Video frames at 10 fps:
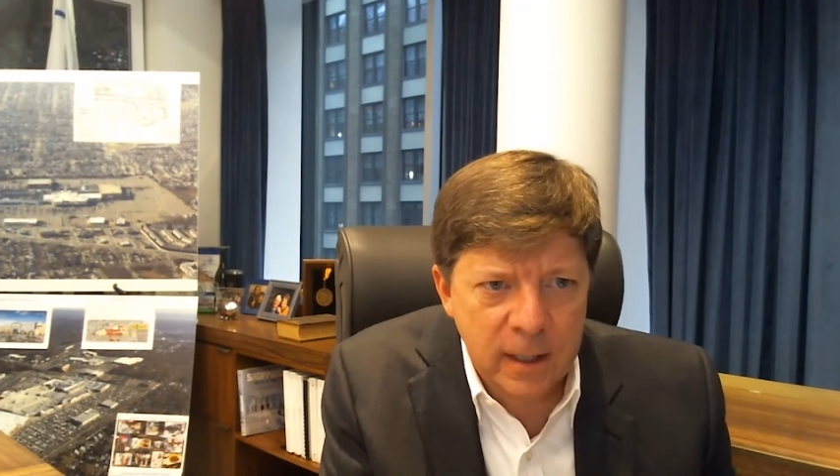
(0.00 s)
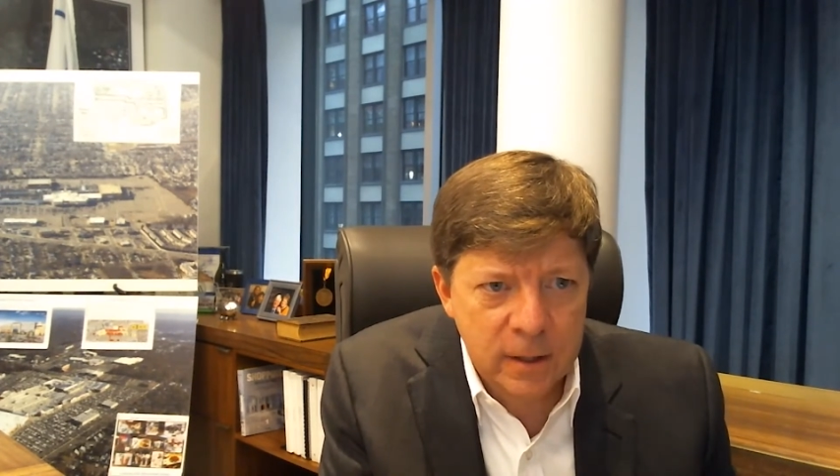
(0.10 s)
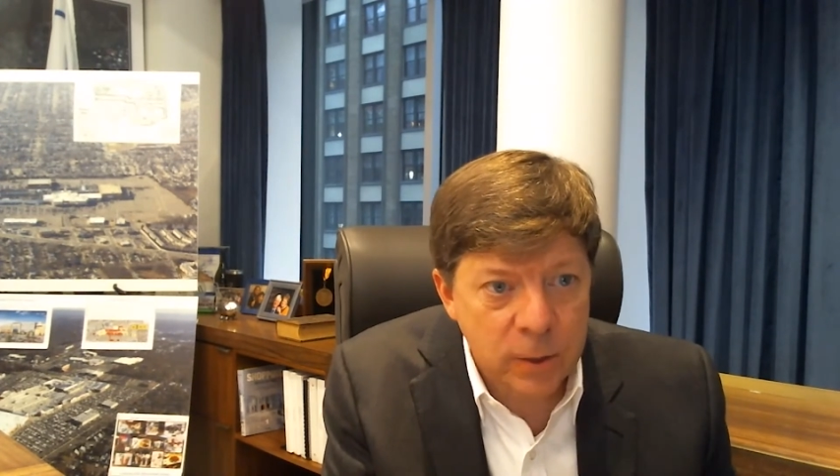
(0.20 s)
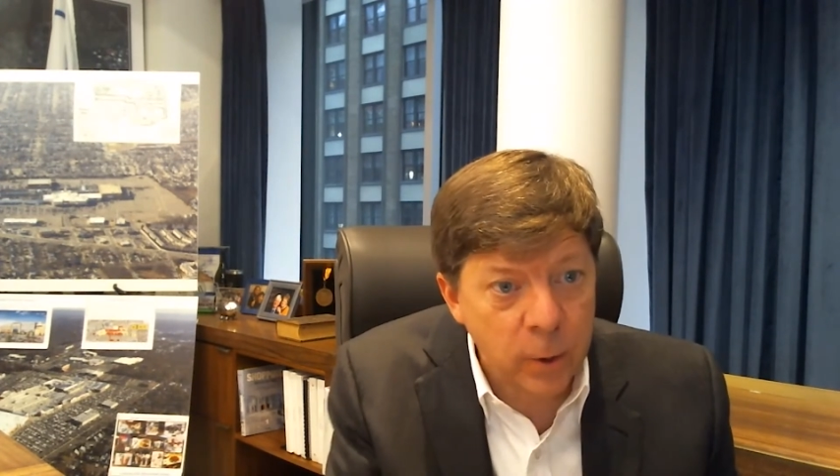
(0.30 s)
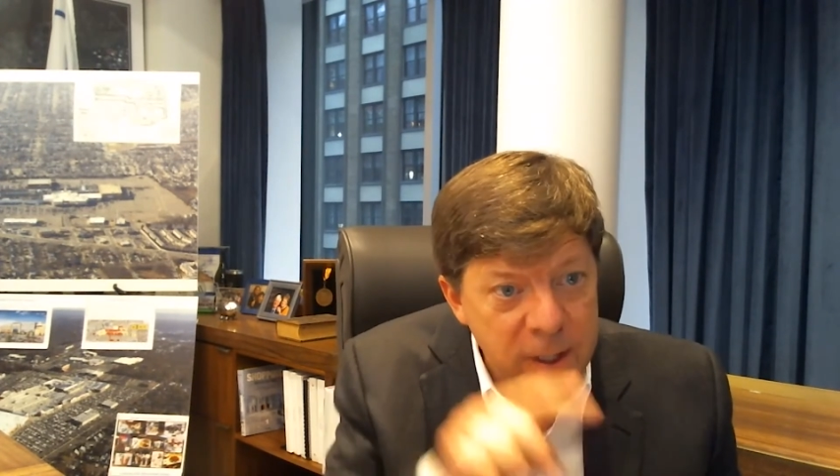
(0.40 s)

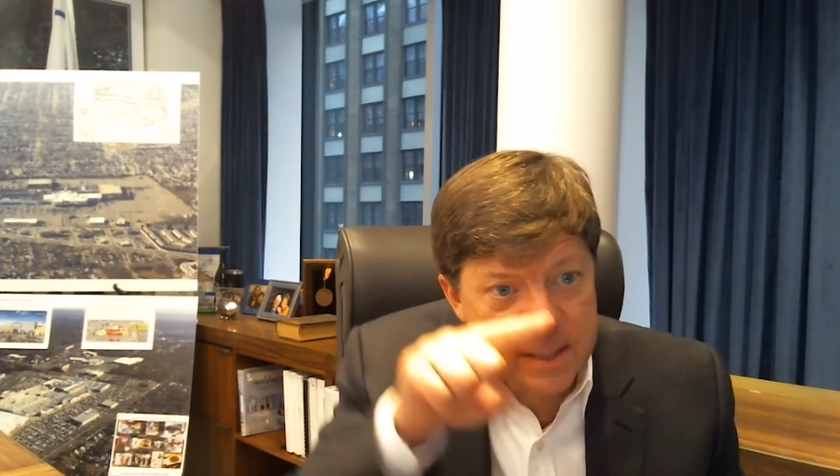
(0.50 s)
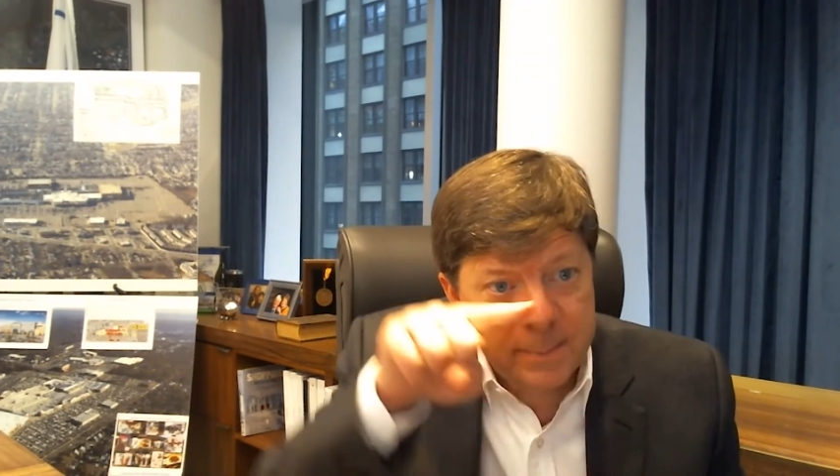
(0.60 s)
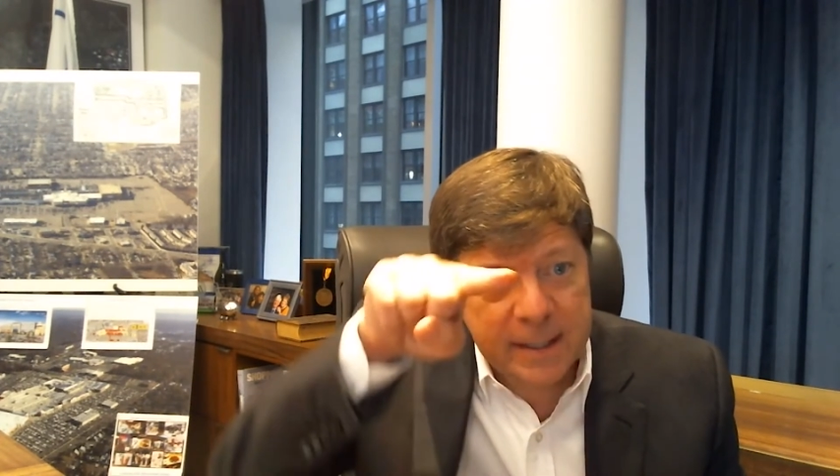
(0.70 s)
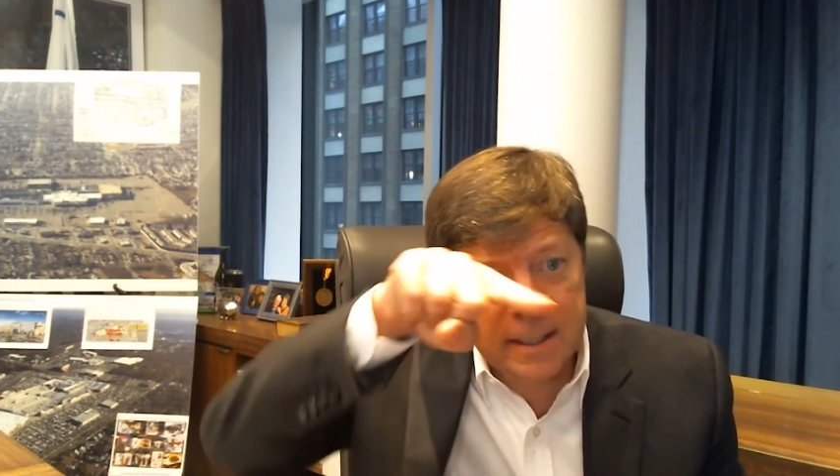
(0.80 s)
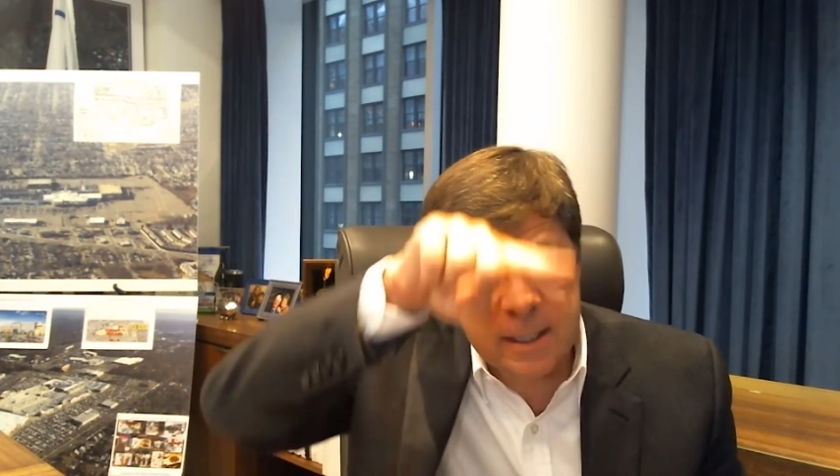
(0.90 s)
So we're
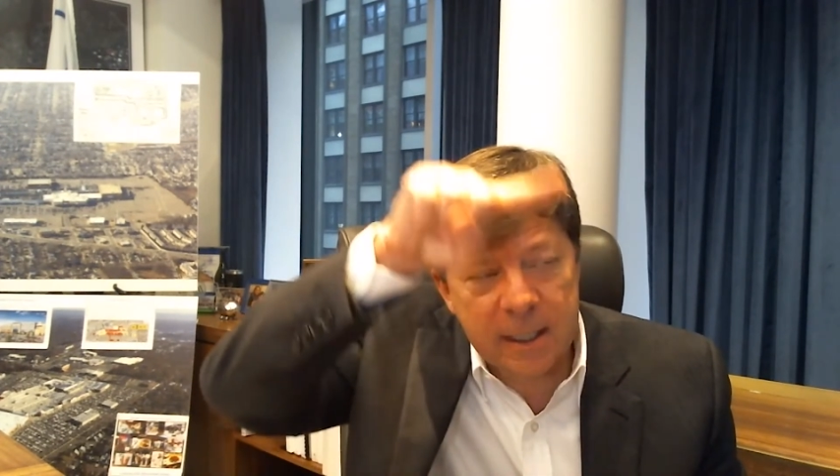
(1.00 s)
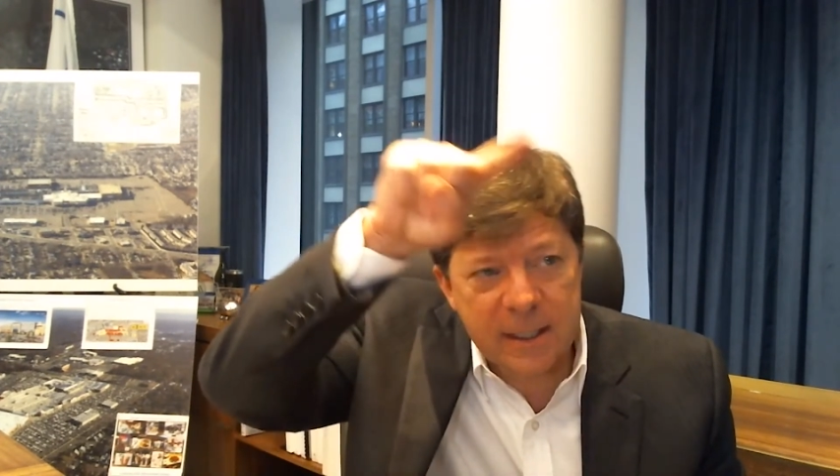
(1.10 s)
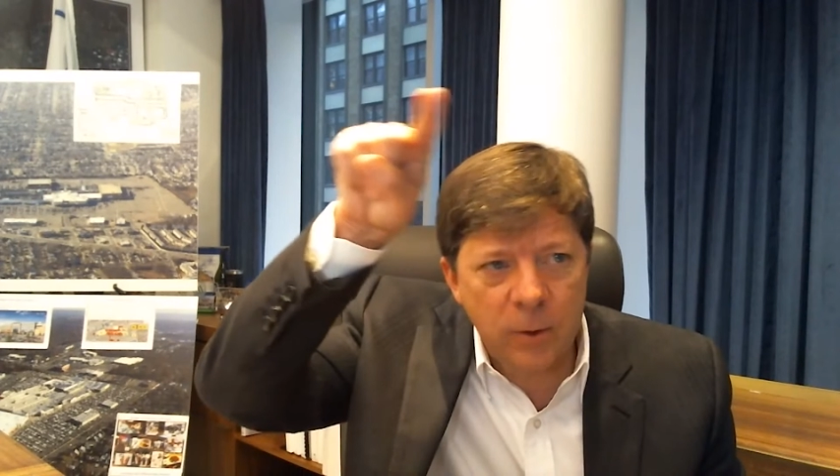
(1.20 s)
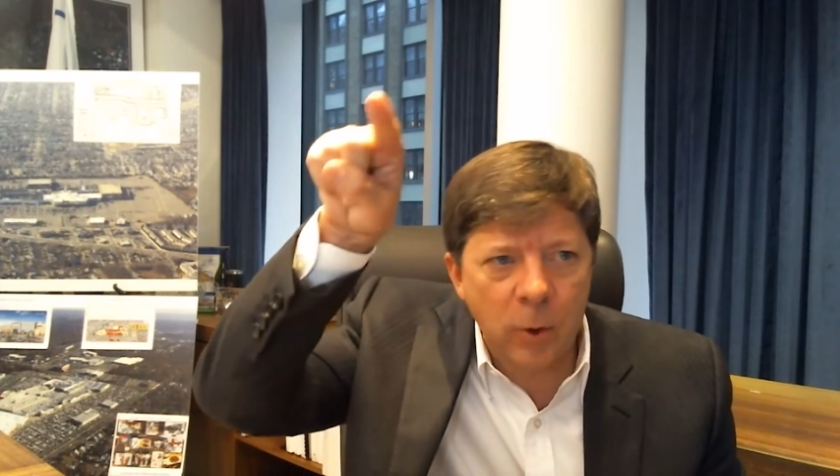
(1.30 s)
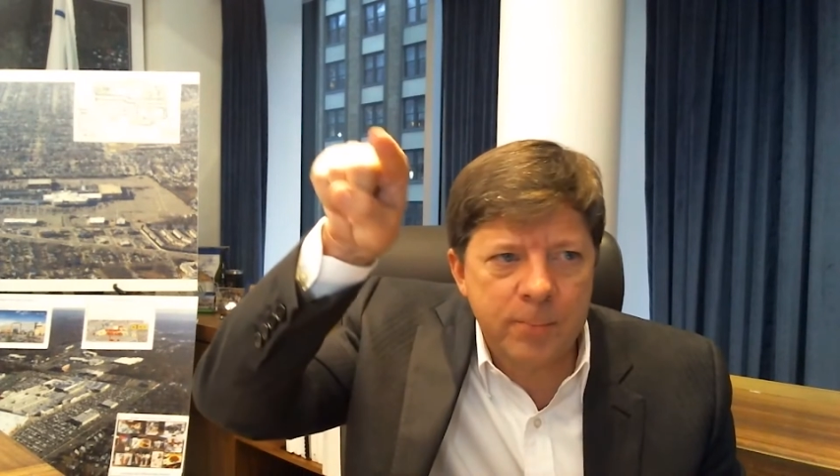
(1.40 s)
expecting that
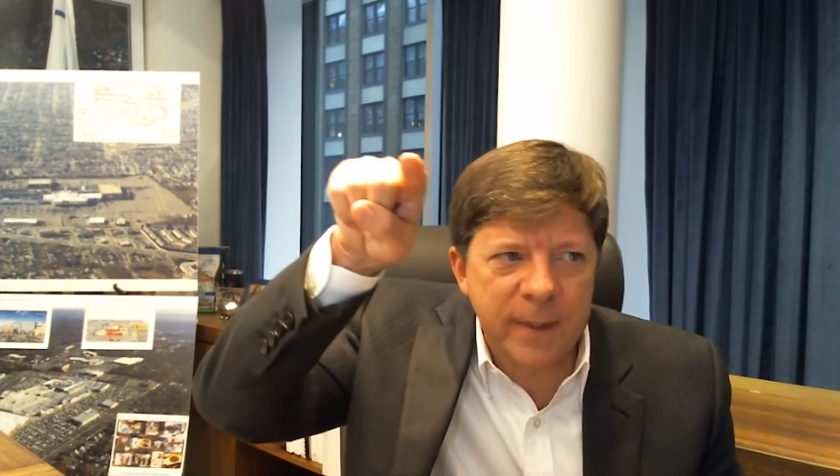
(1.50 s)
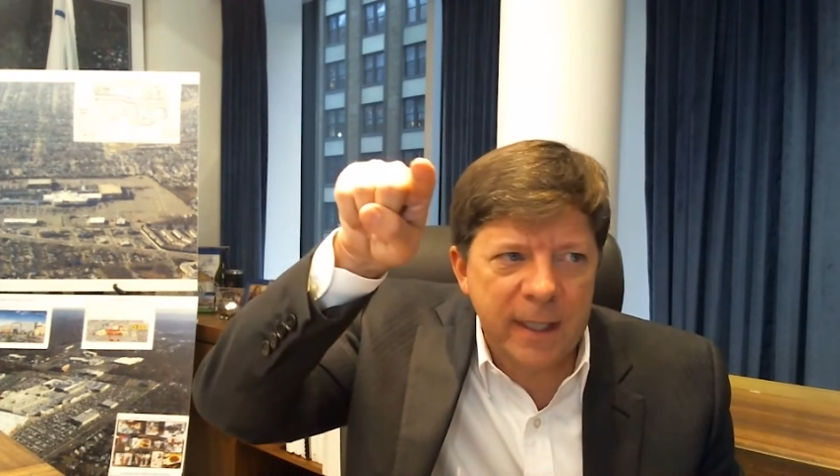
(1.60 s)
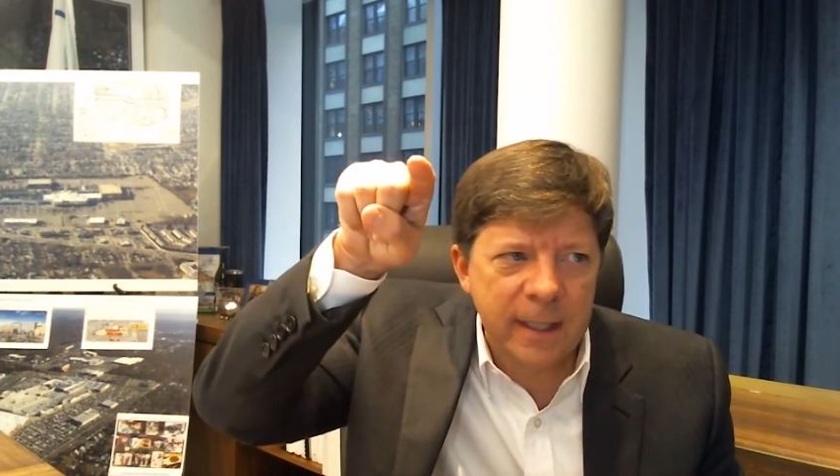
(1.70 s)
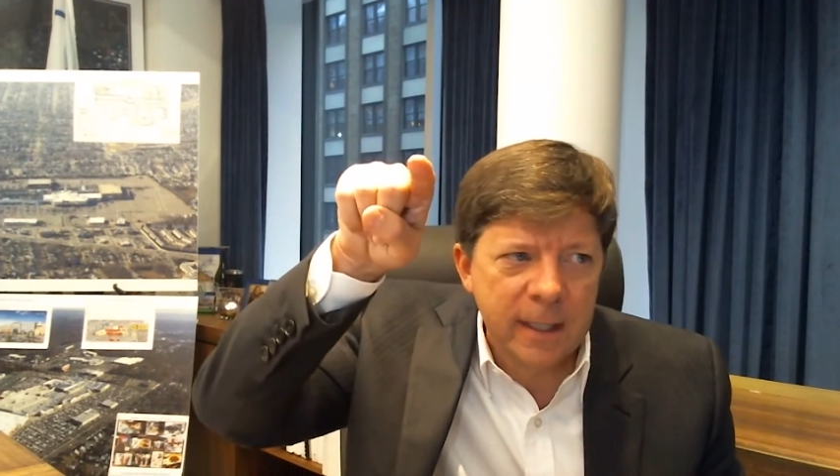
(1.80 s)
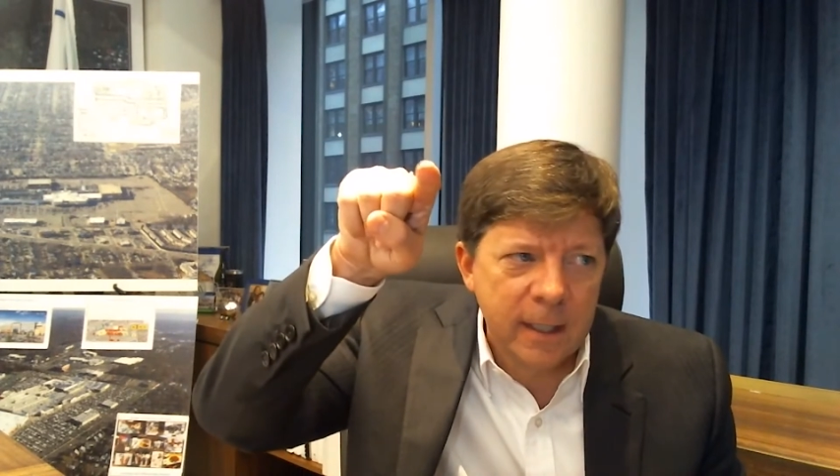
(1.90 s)
there will
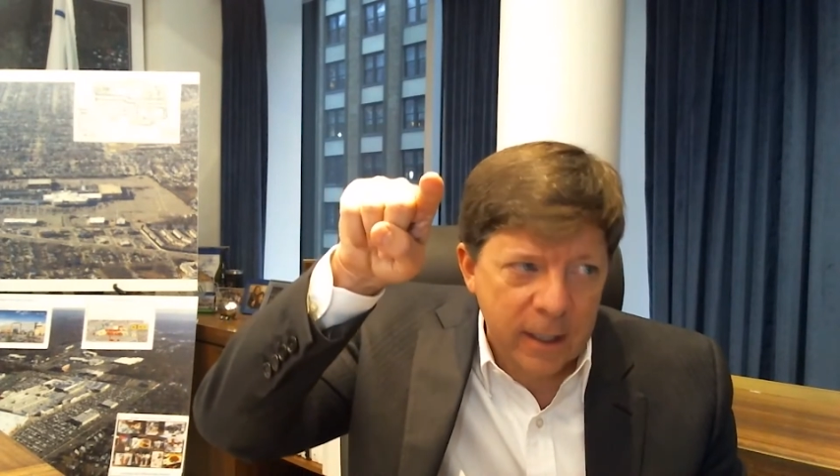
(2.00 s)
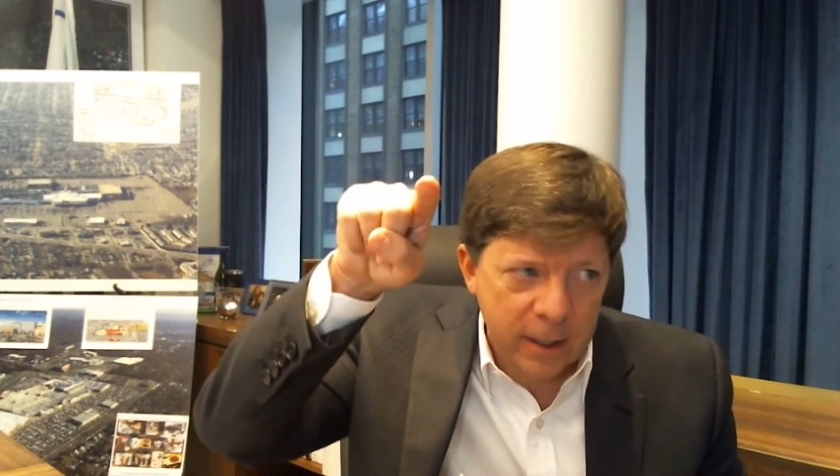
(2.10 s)
be